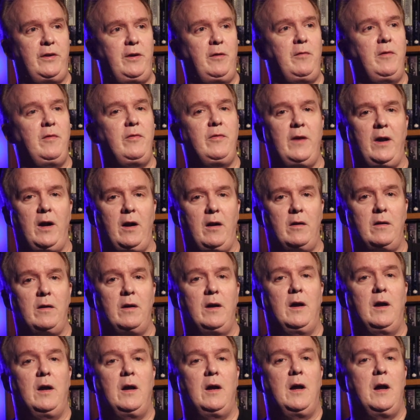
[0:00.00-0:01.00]
here and there
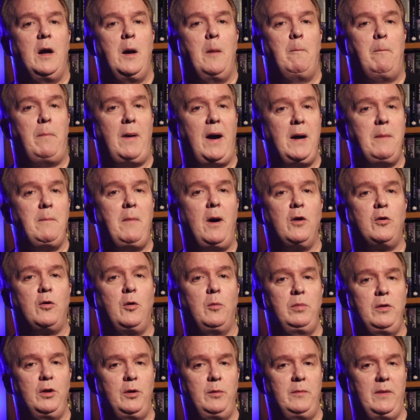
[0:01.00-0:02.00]
by
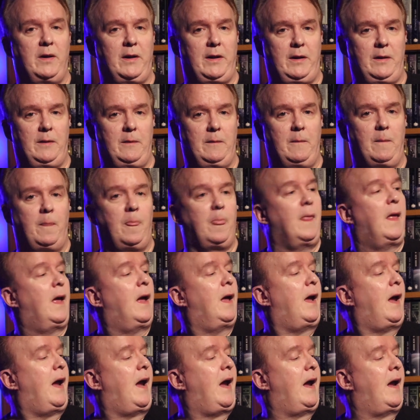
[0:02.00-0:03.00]
Michael Blumlein.
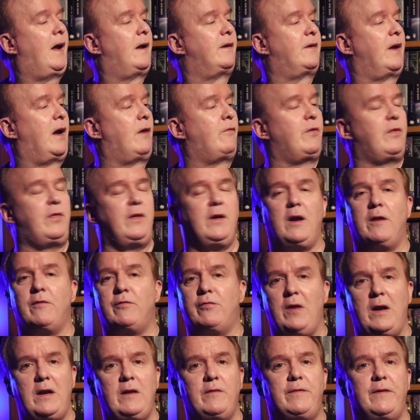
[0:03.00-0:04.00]
And everything
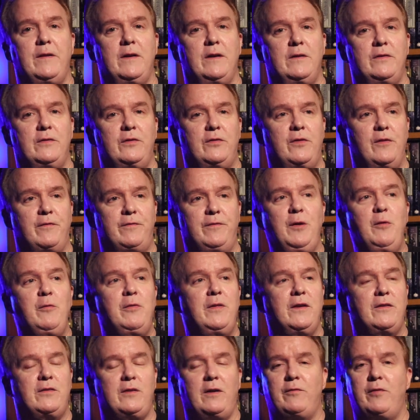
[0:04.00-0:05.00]
I've read of his, the few
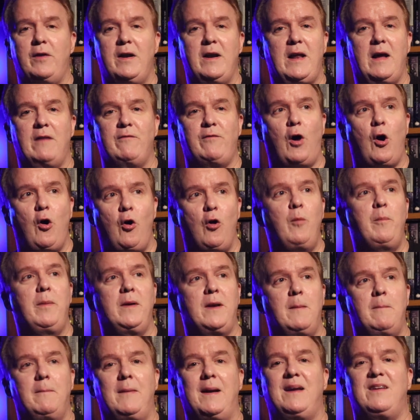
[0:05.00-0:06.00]
things I've read, have all
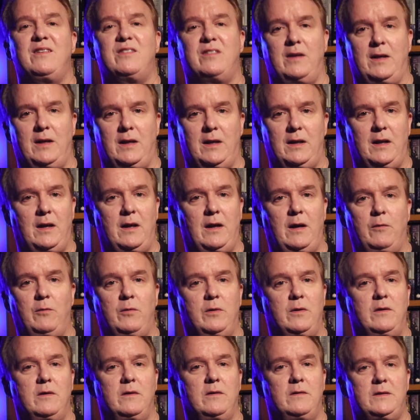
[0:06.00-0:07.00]
been amazing, and I
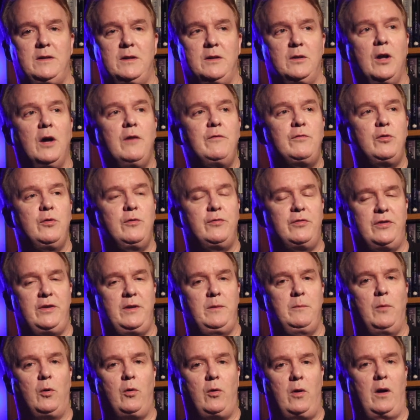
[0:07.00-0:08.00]
would you know, love to have
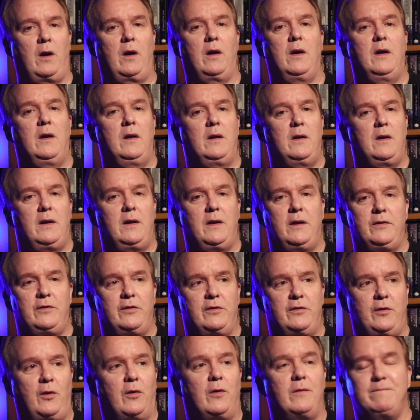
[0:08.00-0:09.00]
seen more. And
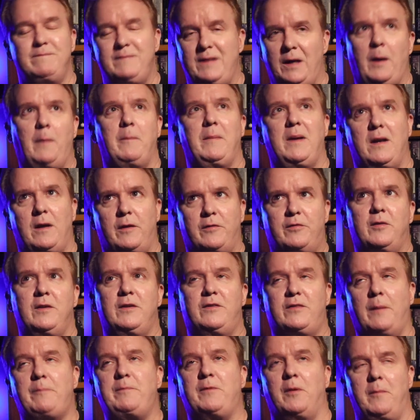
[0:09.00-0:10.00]
just, or, you know, I mean,
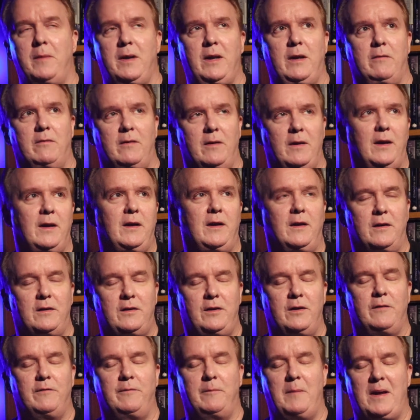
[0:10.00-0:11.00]
it's up to me, really. I
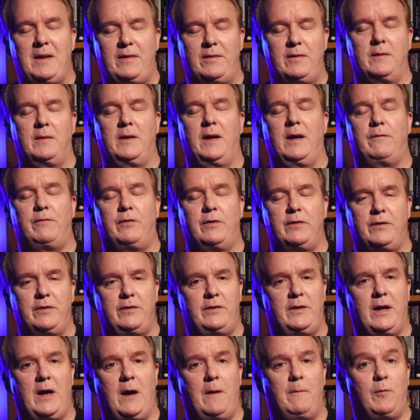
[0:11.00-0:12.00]
could have made the effort
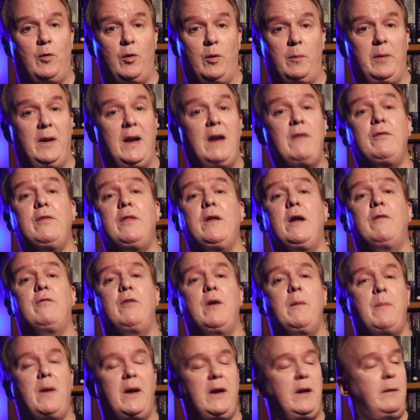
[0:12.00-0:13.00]
to dig out more. But everything I've
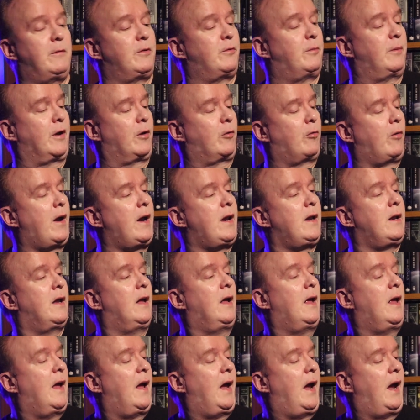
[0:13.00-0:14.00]
read by him has been great,
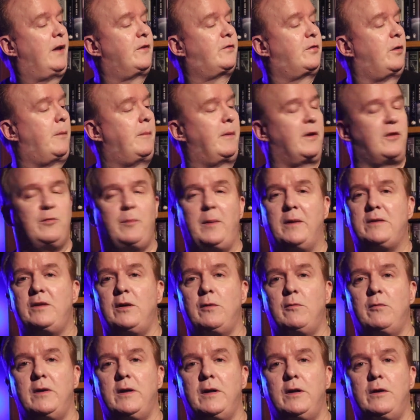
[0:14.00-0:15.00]
and so I'm
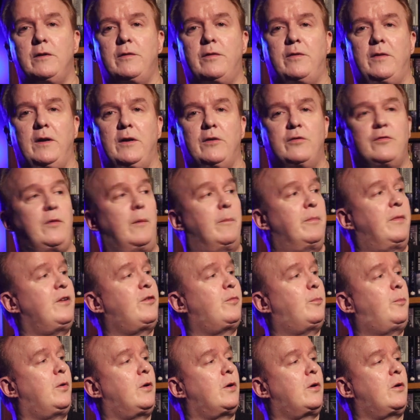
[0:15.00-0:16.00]
expecting really good things from
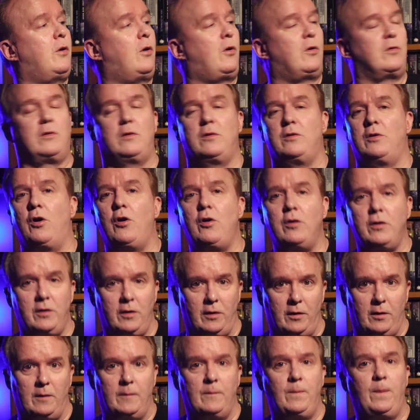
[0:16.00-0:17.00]
this book called
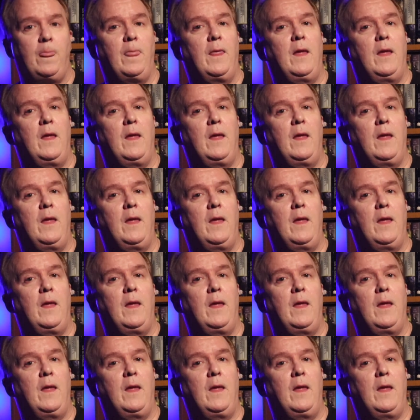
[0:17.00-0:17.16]
Longer,